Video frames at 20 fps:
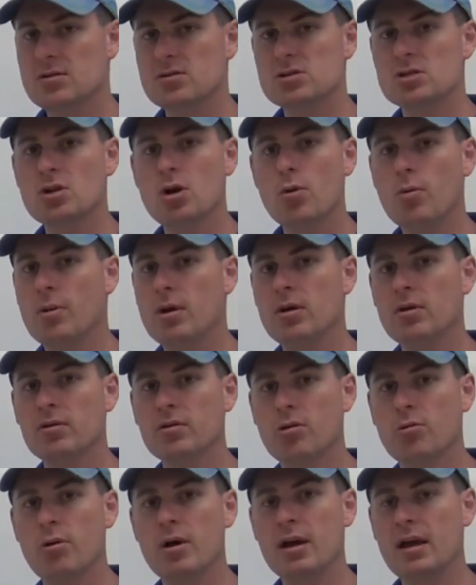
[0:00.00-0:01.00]
and there's no
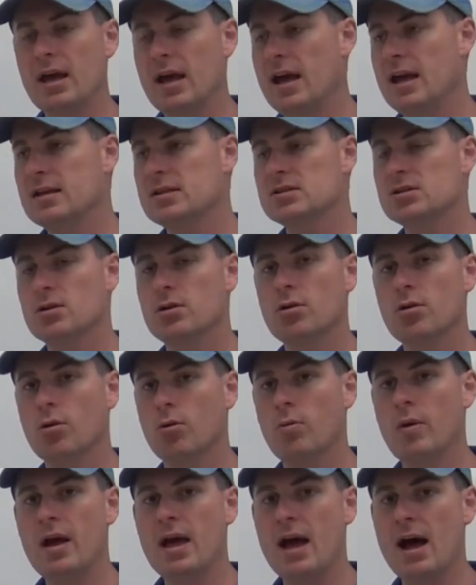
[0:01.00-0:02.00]
real quick answer
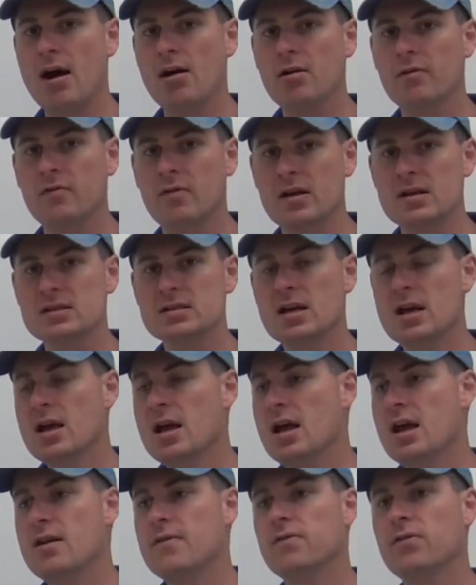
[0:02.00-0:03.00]
or way out of this.
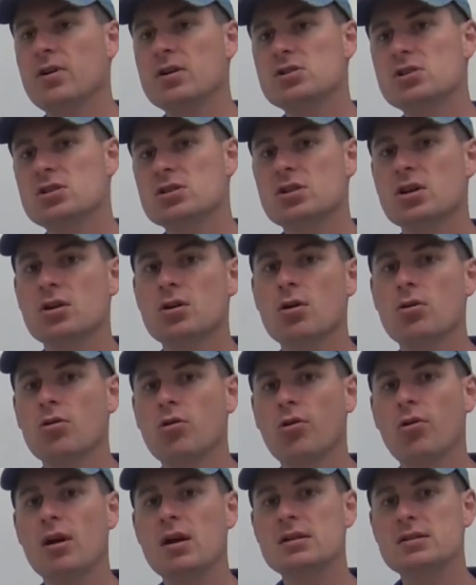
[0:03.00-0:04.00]
Inflation's going to go
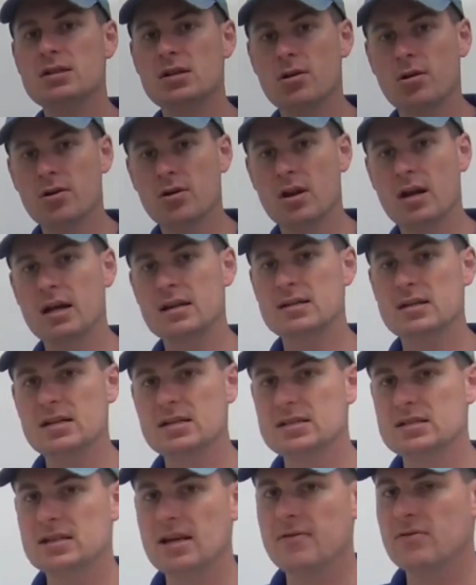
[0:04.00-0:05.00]
crazy during the
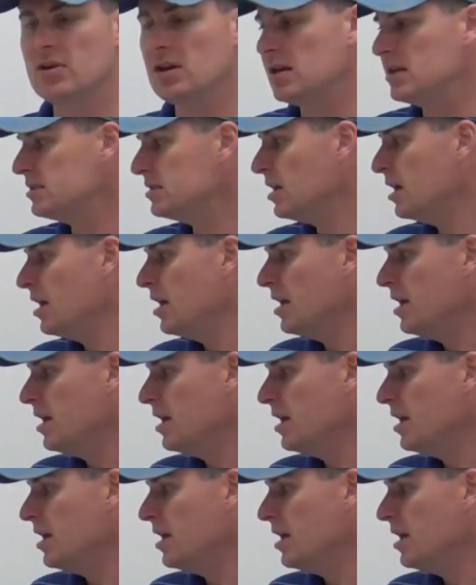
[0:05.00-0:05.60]
1970s.